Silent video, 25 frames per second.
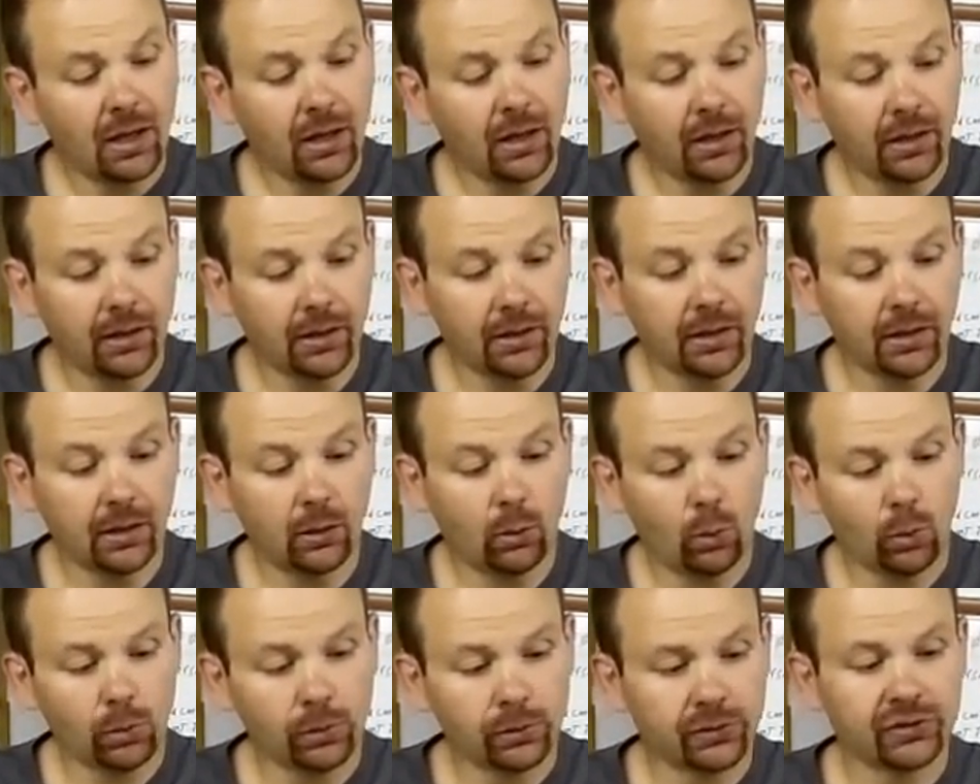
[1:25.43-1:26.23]
I
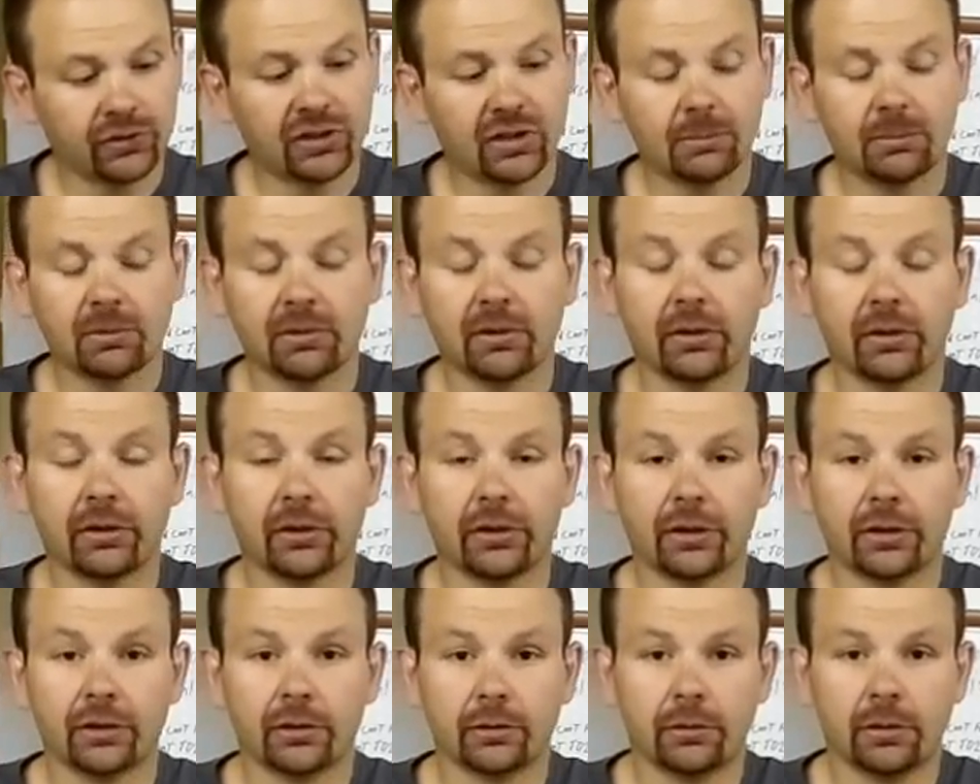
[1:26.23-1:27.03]
ordered some of
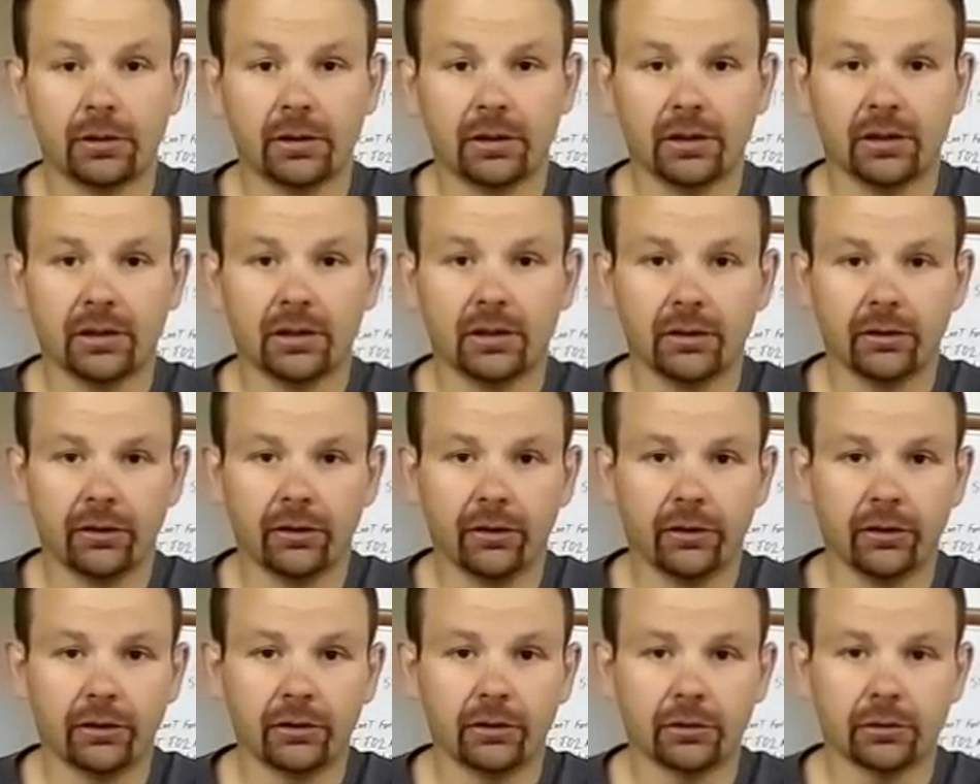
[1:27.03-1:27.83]

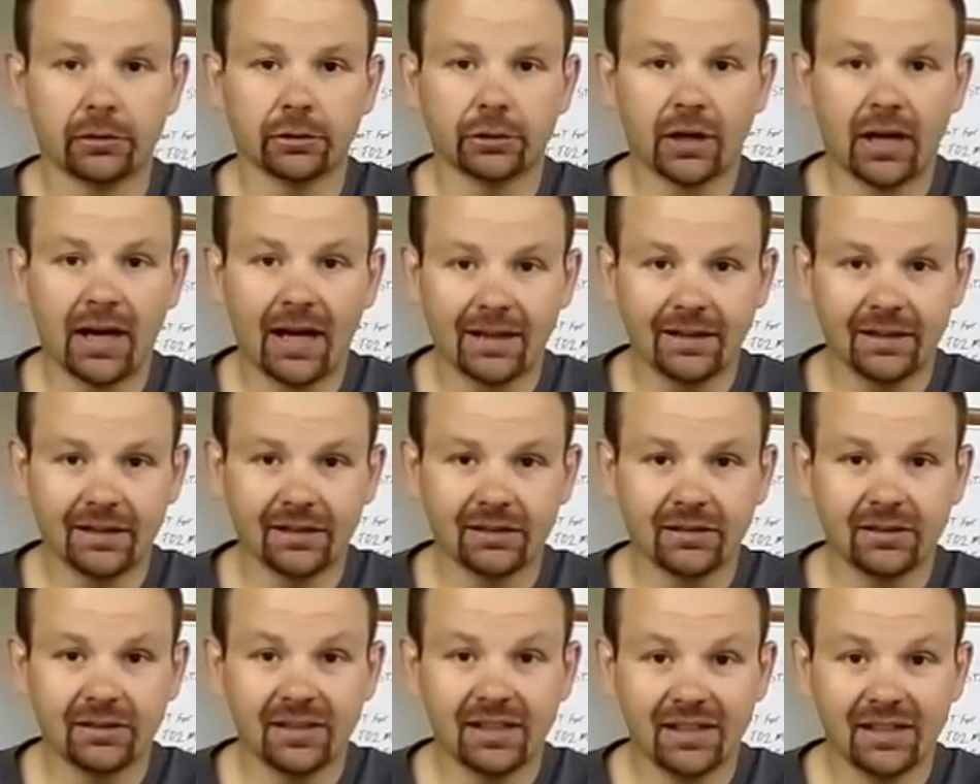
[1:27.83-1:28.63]
their
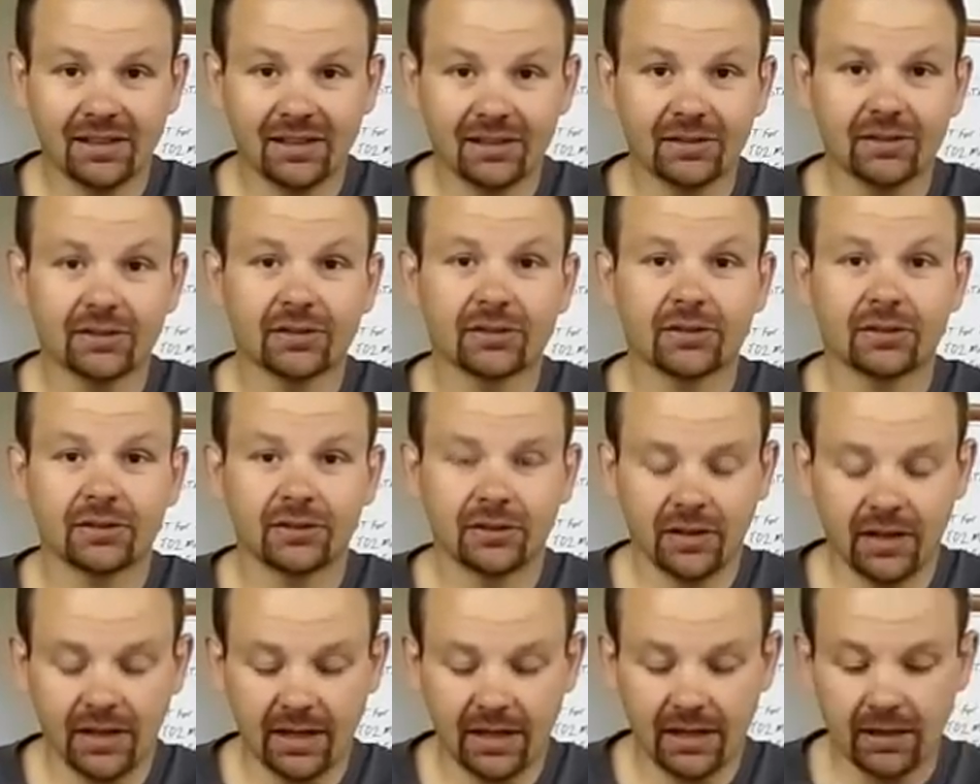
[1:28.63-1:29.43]
grinding discs
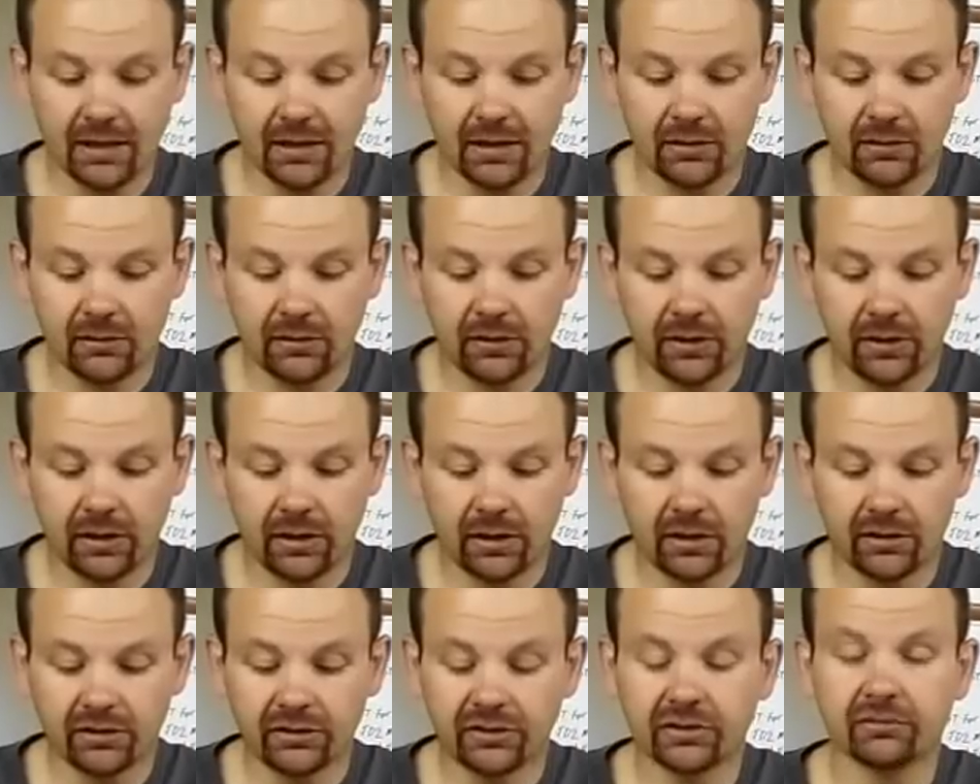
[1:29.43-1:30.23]
and
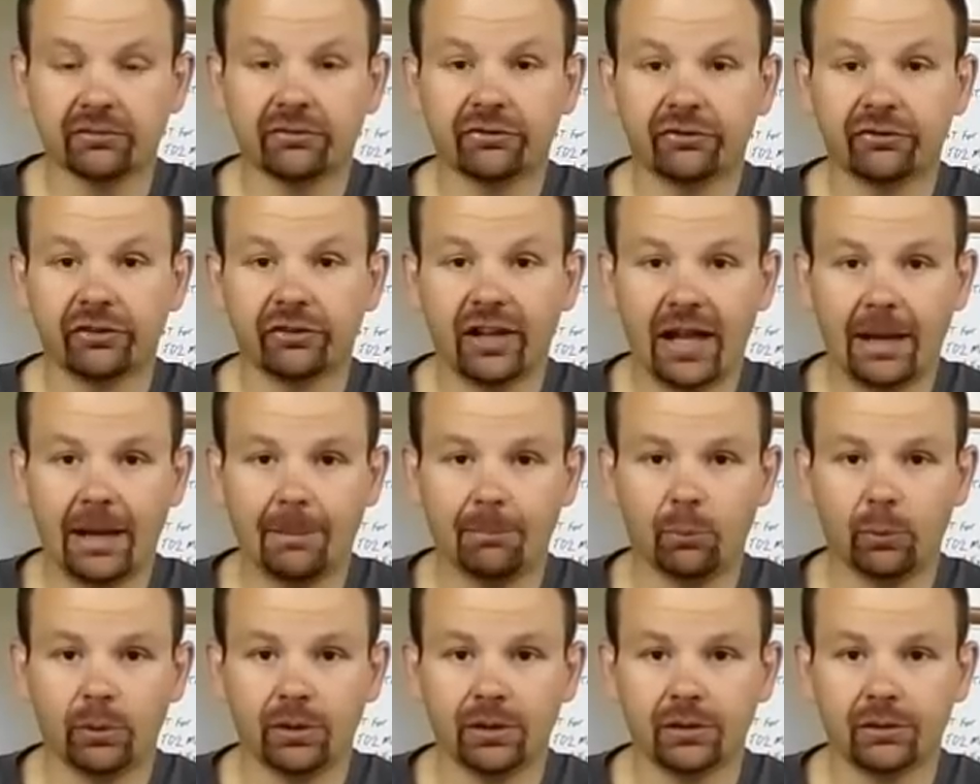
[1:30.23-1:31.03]
some flap
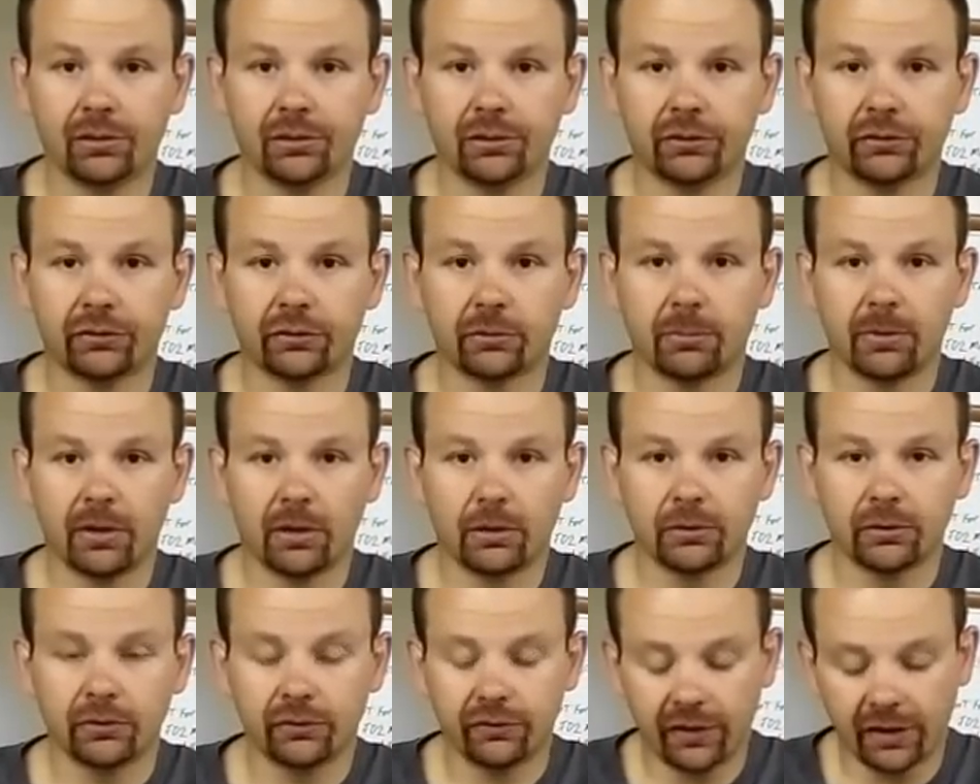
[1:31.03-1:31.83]
wheels from those
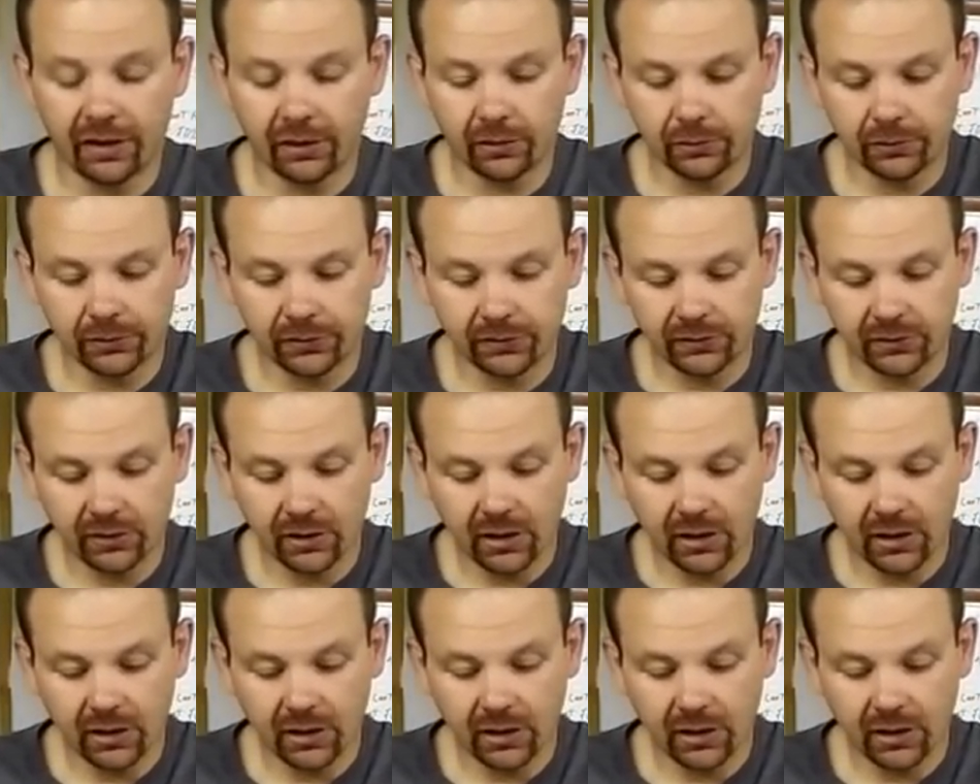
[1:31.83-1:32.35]
folks.